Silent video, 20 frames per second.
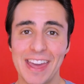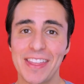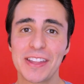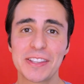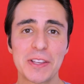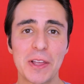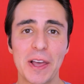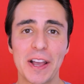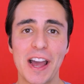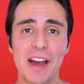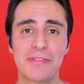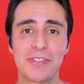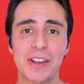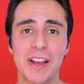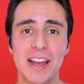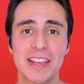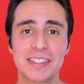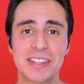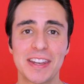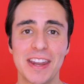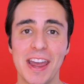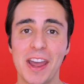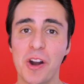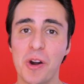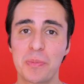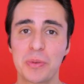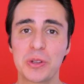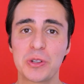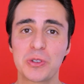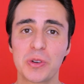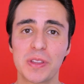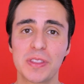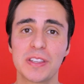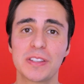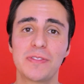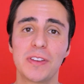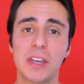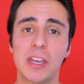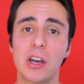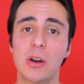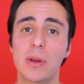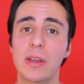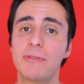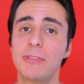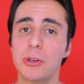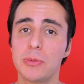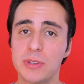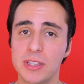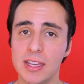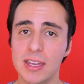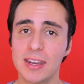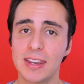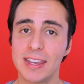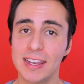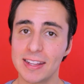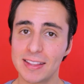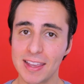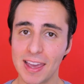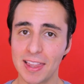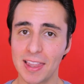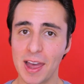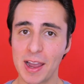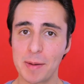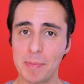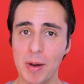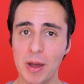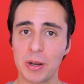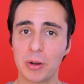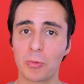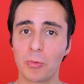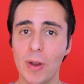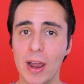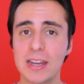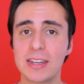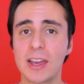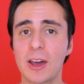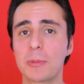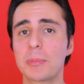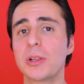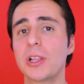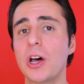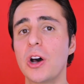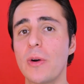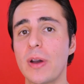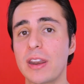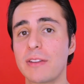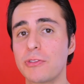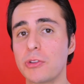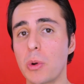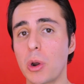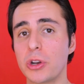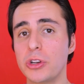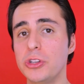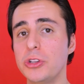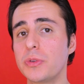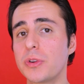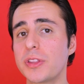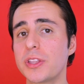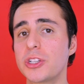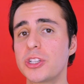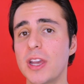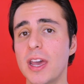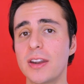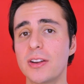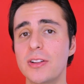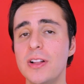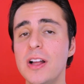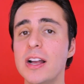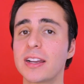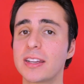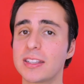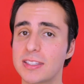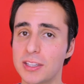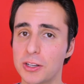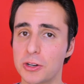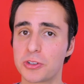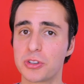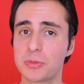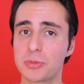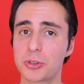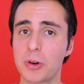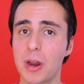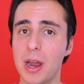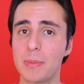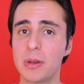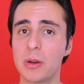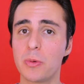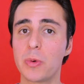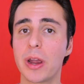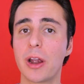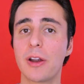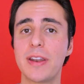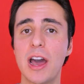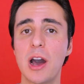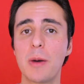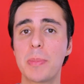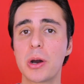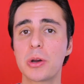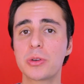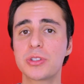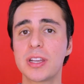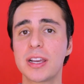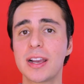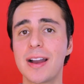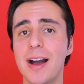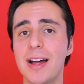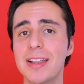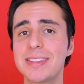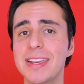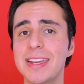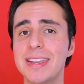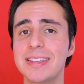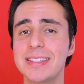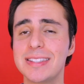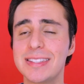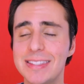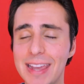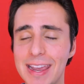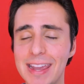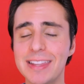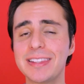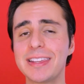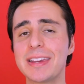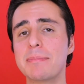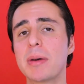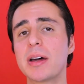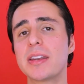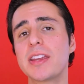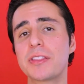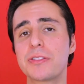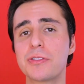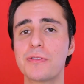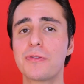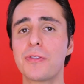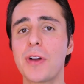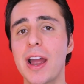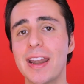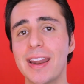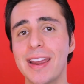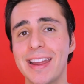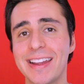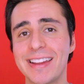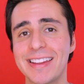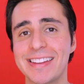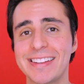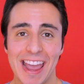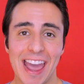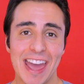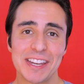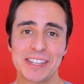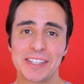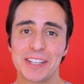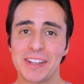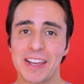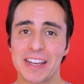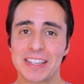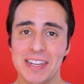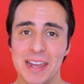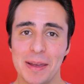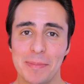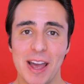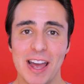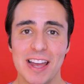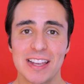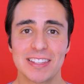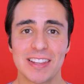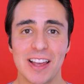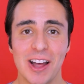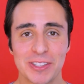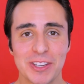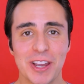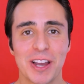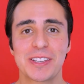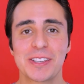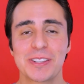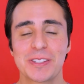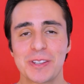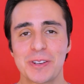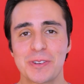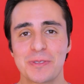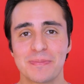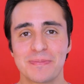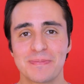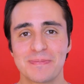And that's all I got for you guys today. I hope you enjoyed this video. If you did, hit that like button right down below. And if you are new to the channel, consider subscribing. We are now posting content daily, Monday through Friday. Friday. And until next time, guys, I'll talk to you soon.